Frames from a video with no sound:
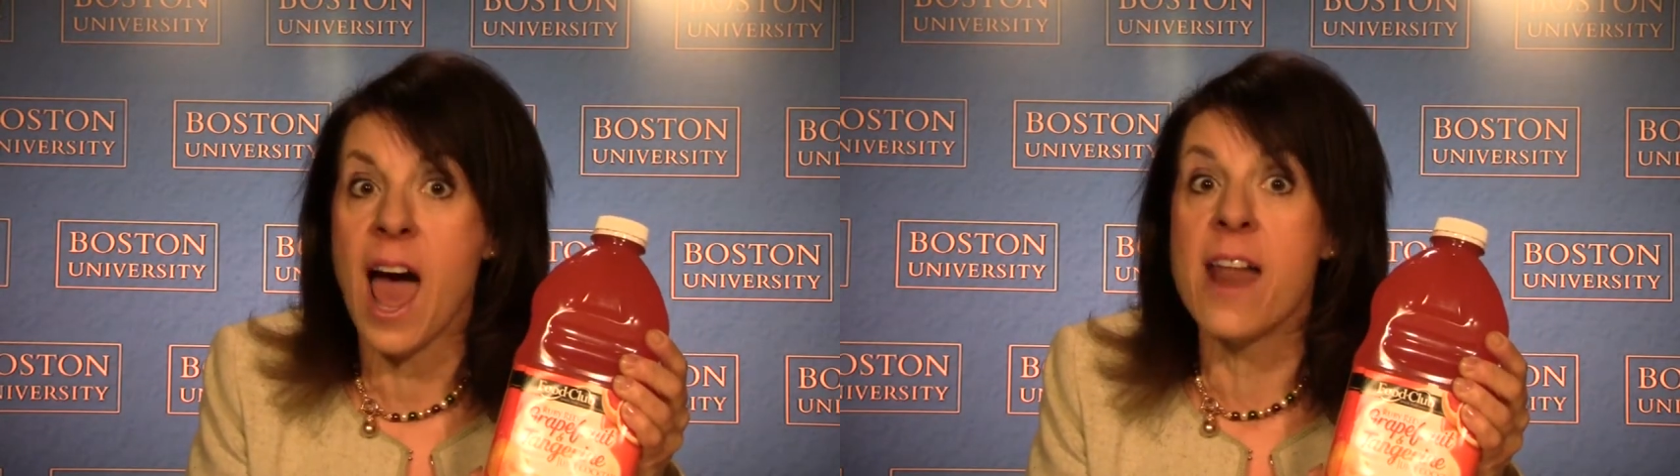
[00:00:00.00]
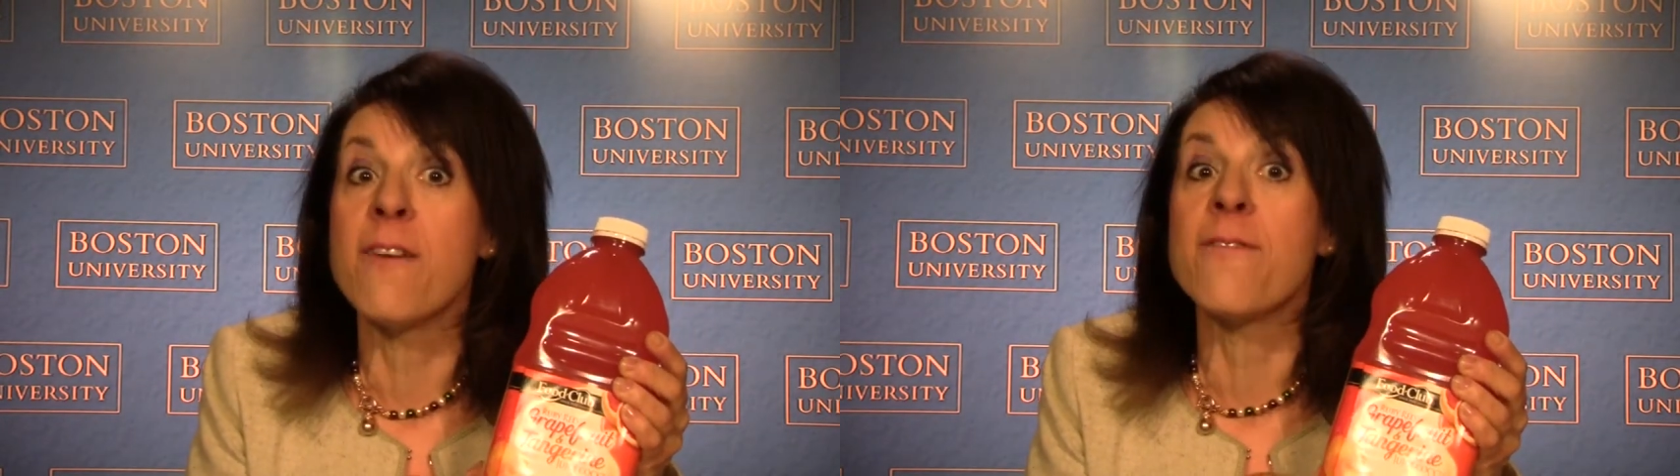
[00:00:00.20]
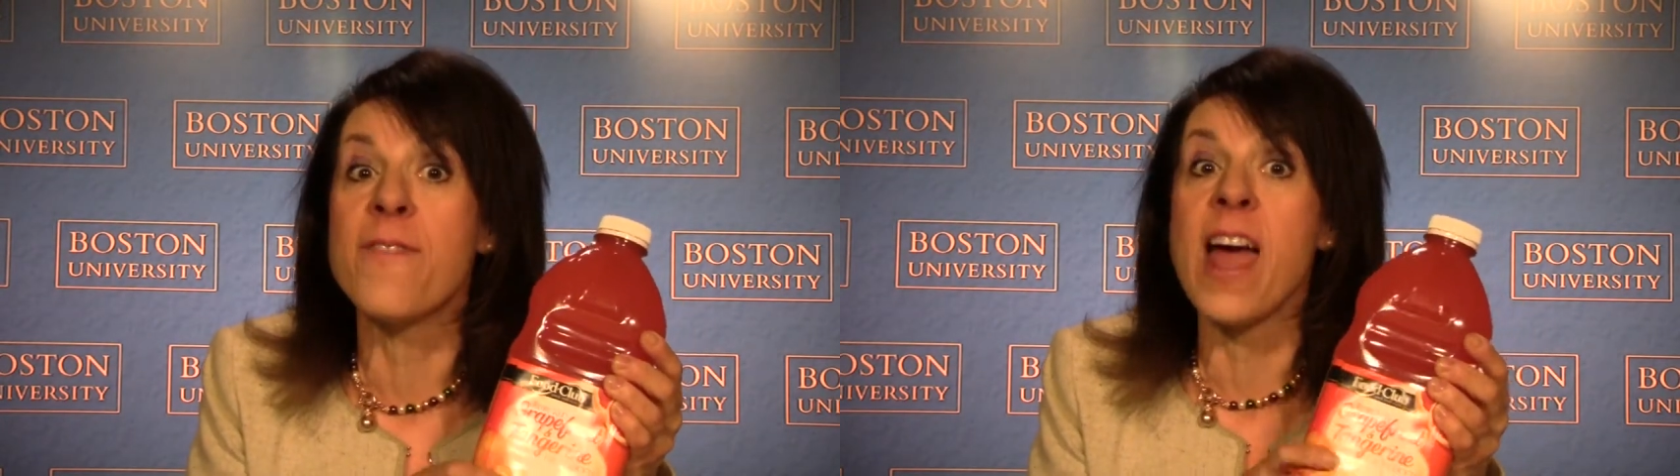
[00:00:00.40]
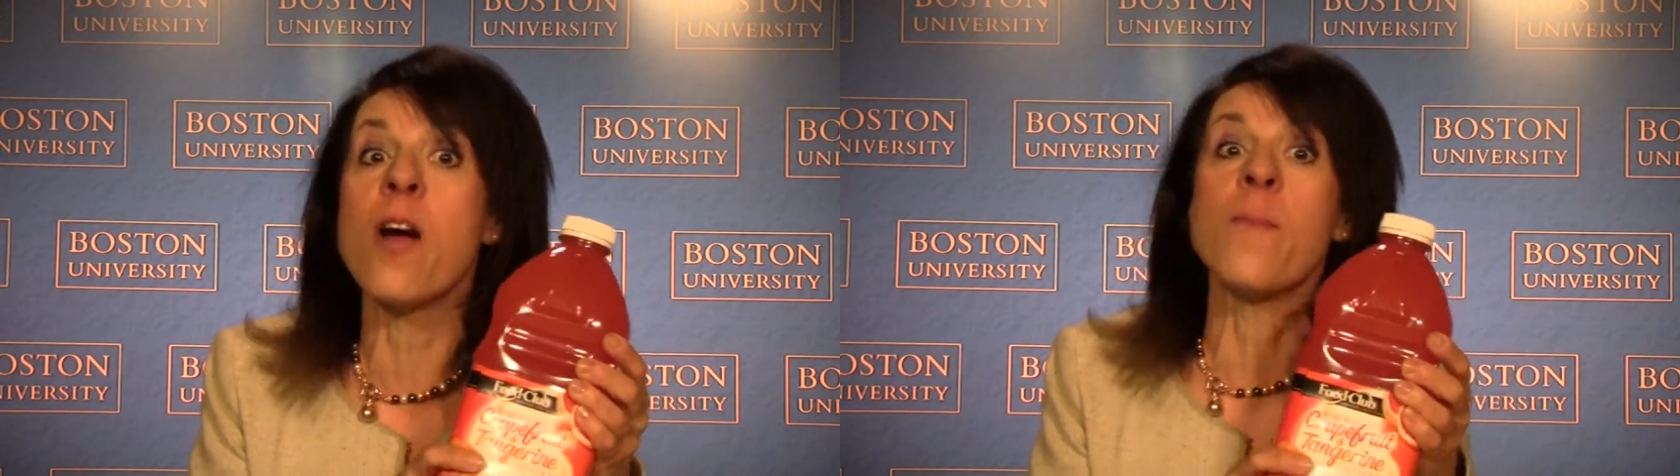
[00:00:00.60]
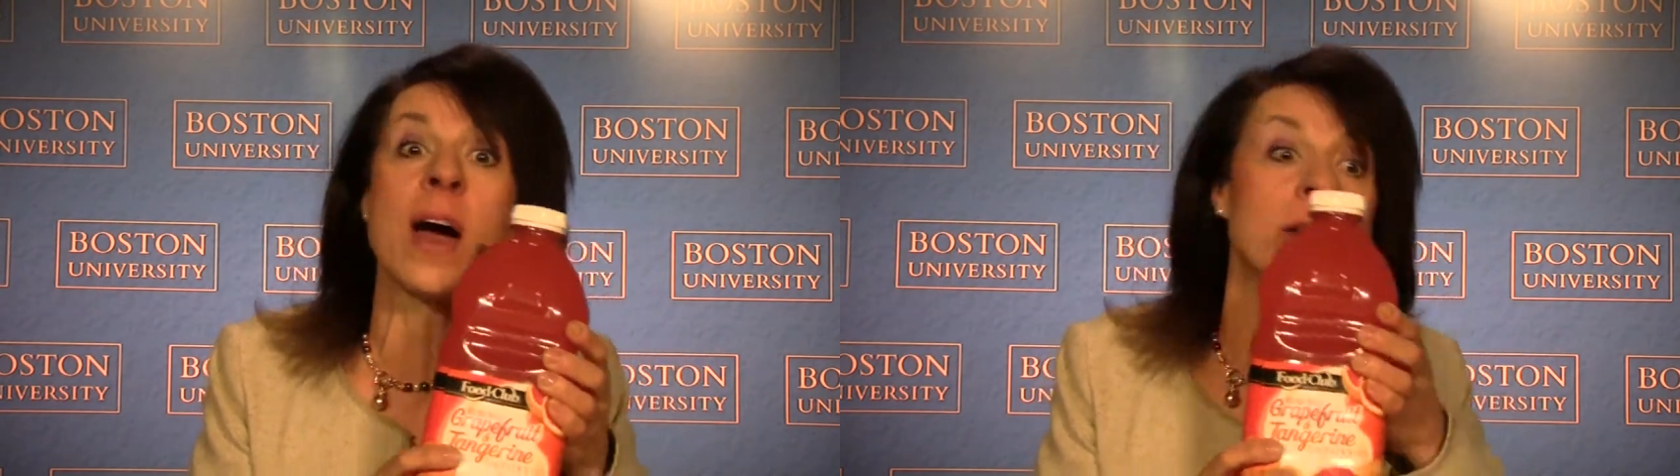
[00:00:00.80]
and a
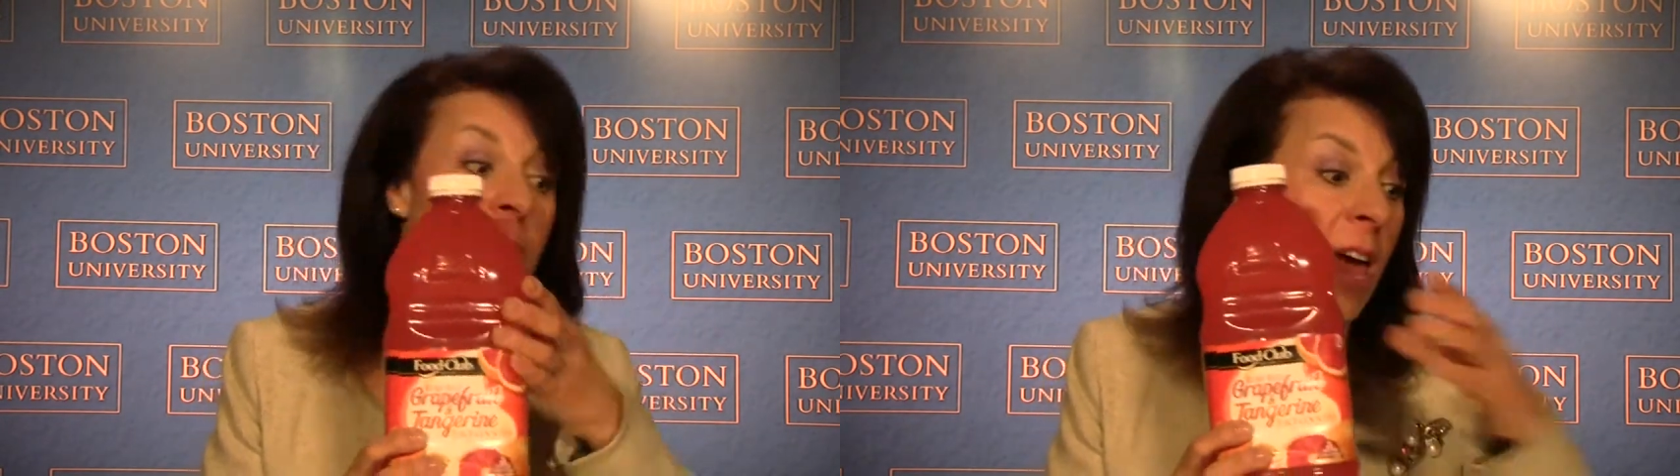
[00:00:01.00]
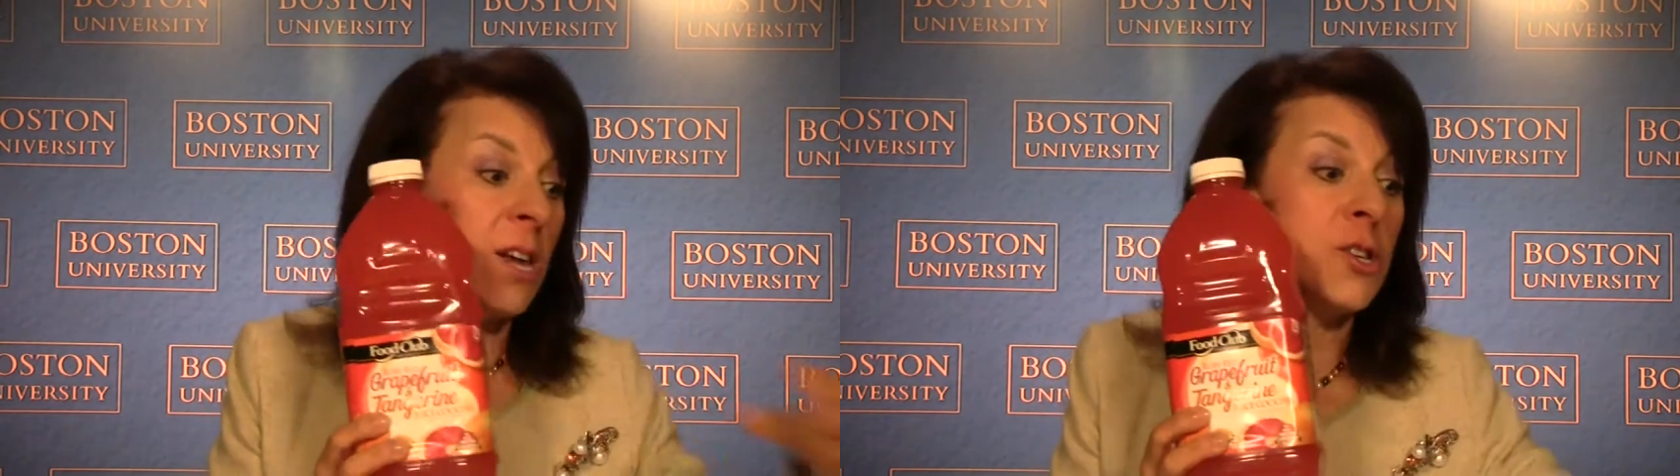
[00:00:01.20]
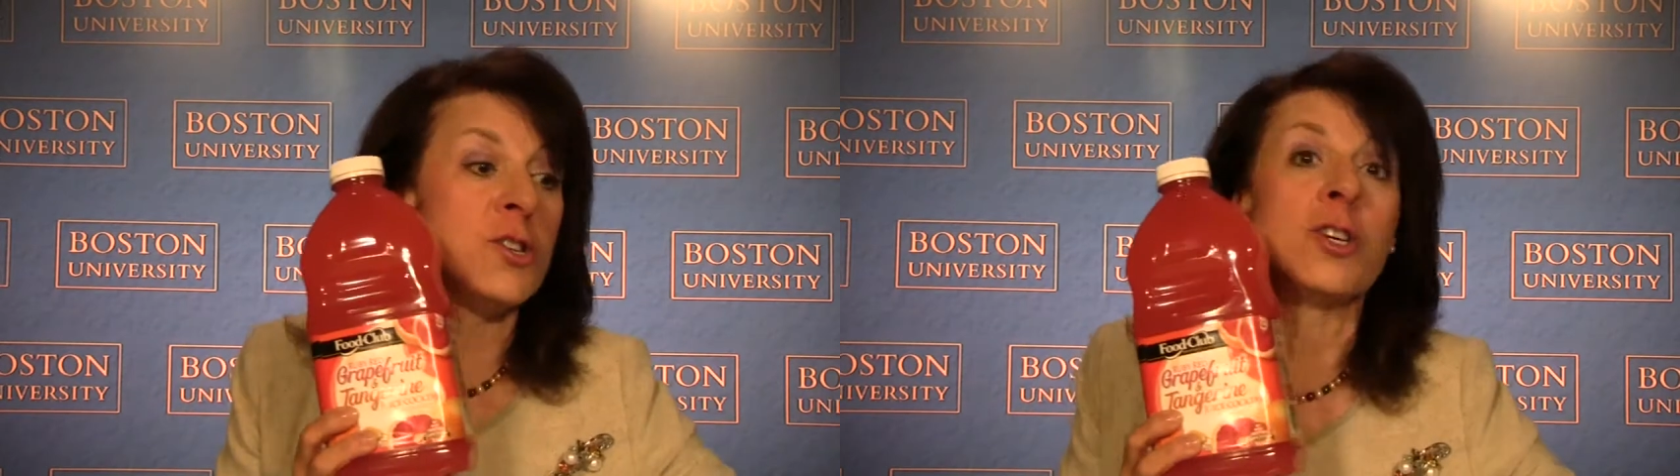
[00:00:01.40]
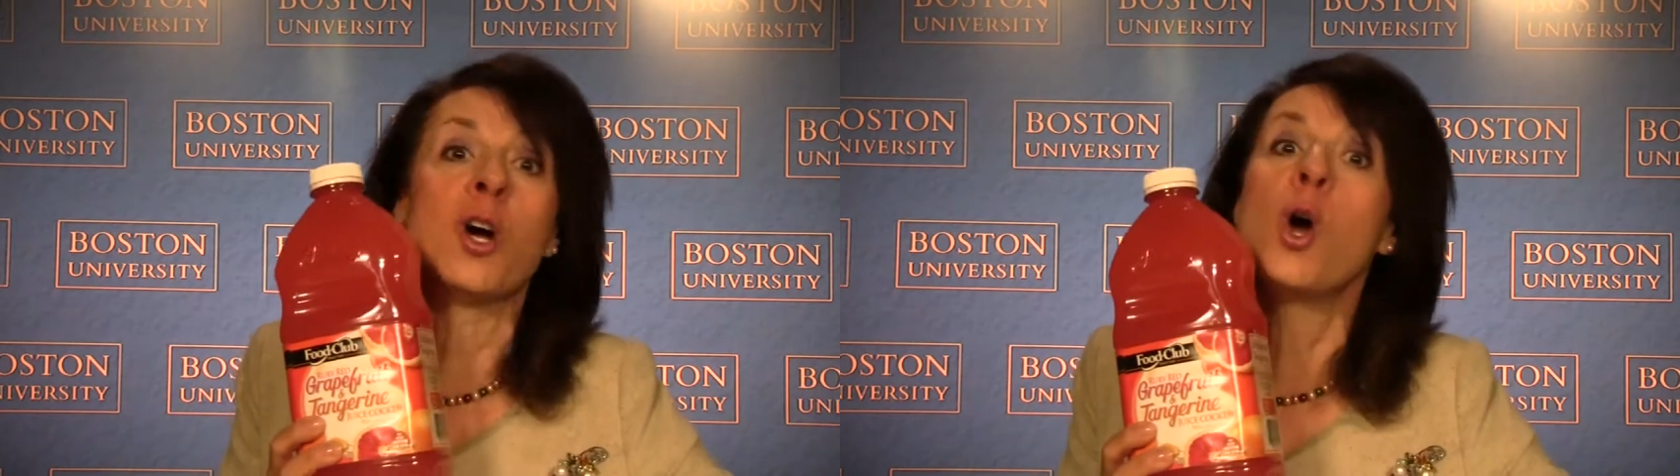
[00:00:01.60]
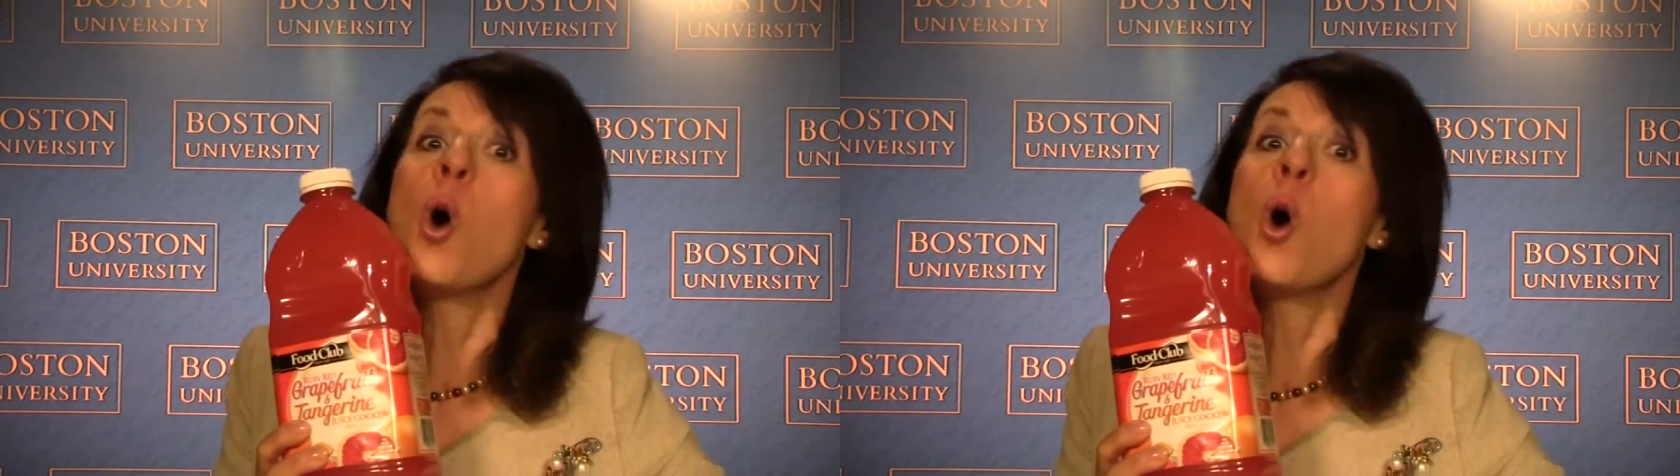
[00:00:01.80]
fair amount of added sugar